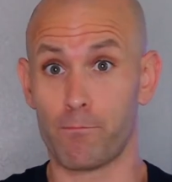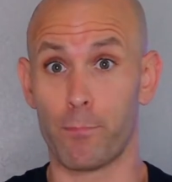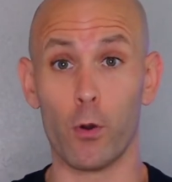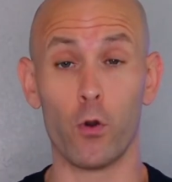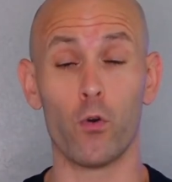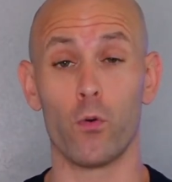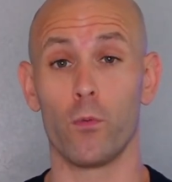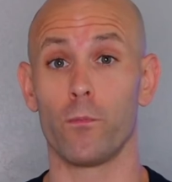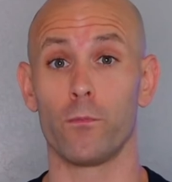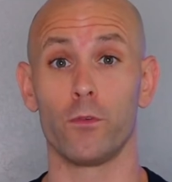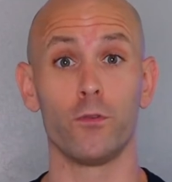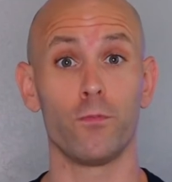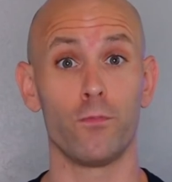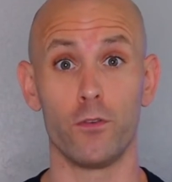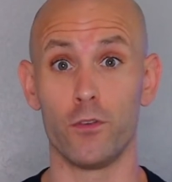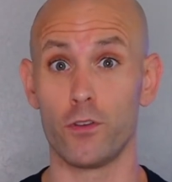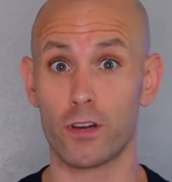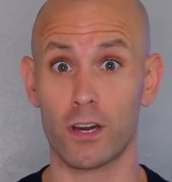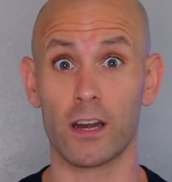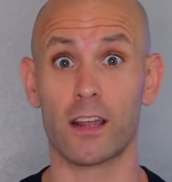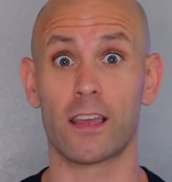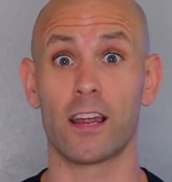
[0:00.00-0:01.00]
boom, you,
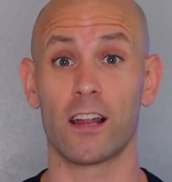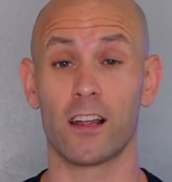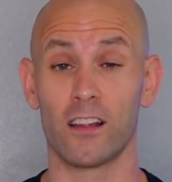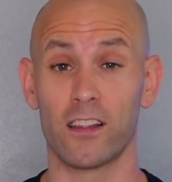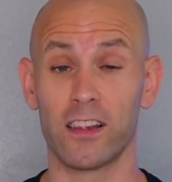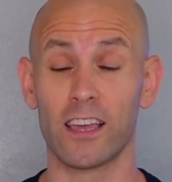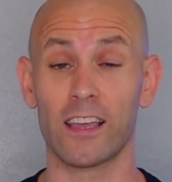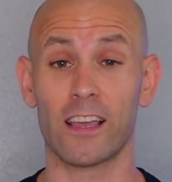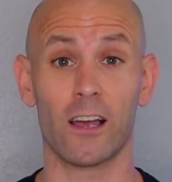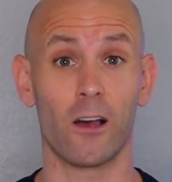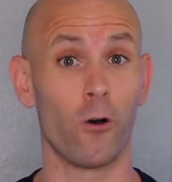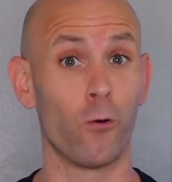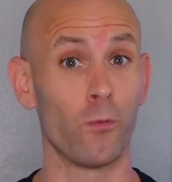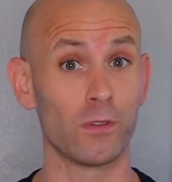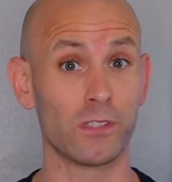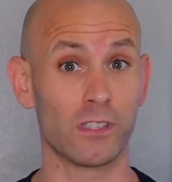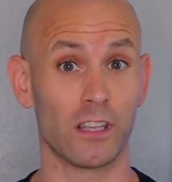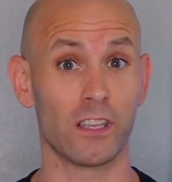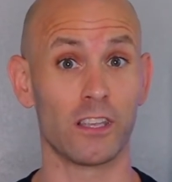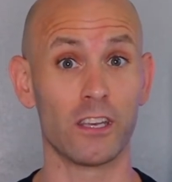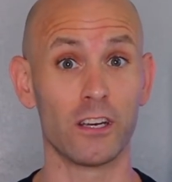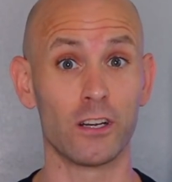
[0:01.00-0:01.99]
you could get like
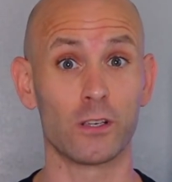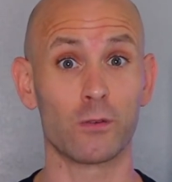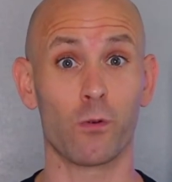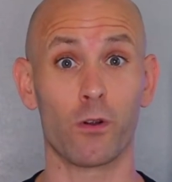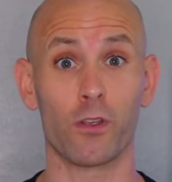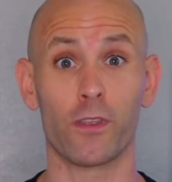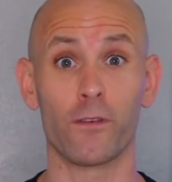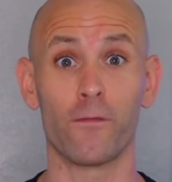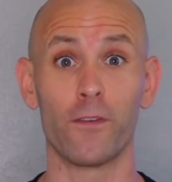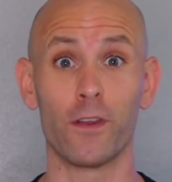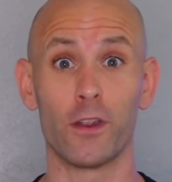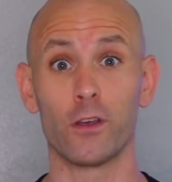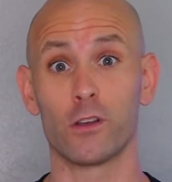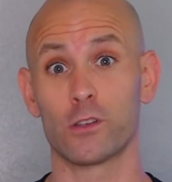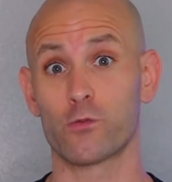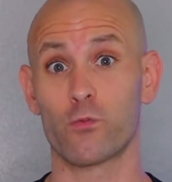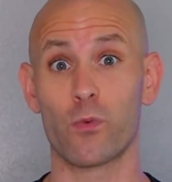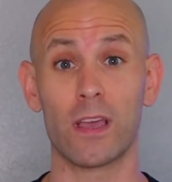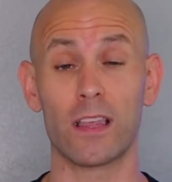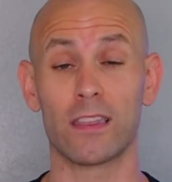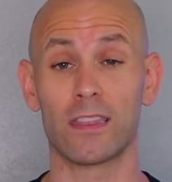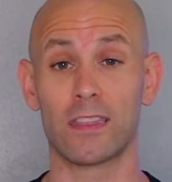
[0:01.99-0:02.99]
almost a year's worth of
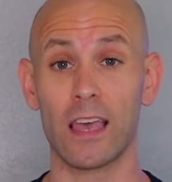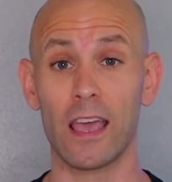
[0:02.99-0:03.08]
videos right